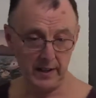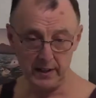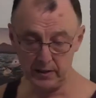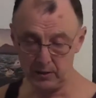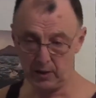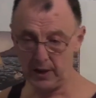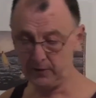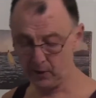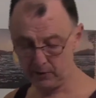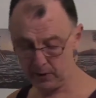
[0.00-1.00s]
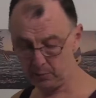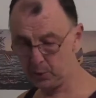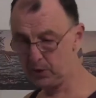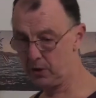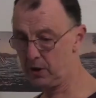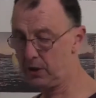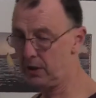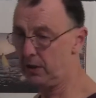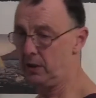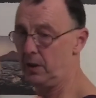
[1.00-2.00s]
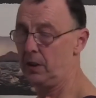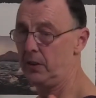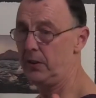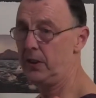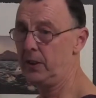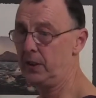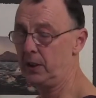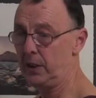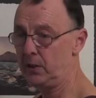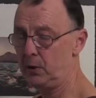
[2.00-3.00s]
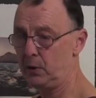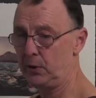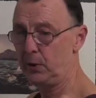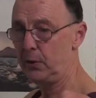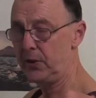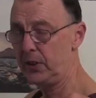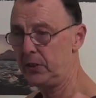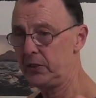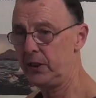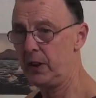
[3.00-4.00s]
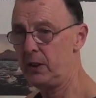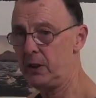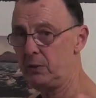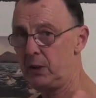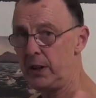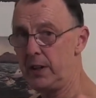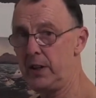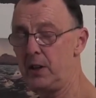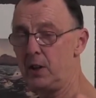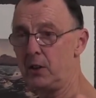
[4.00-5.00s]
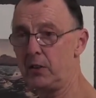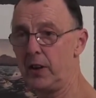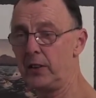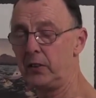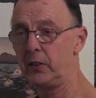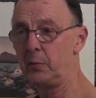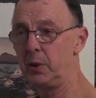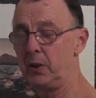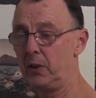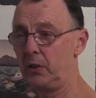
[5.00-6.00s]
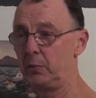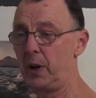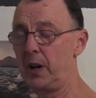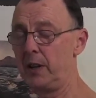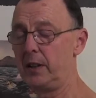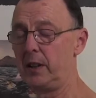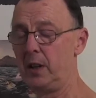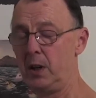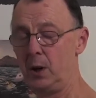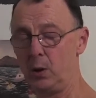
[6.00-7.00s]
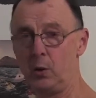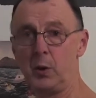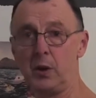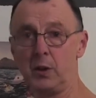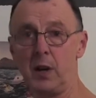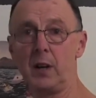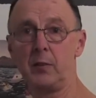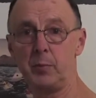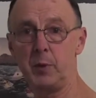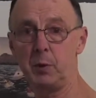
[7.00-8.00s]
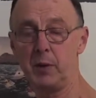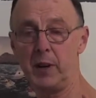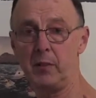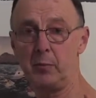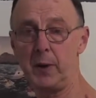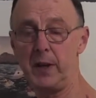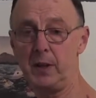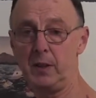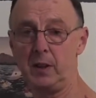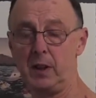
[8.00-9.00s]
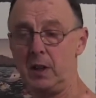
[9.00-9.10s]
And I've already put on the electrodes. So this area right here tends to be the spot where a lot of people have pain.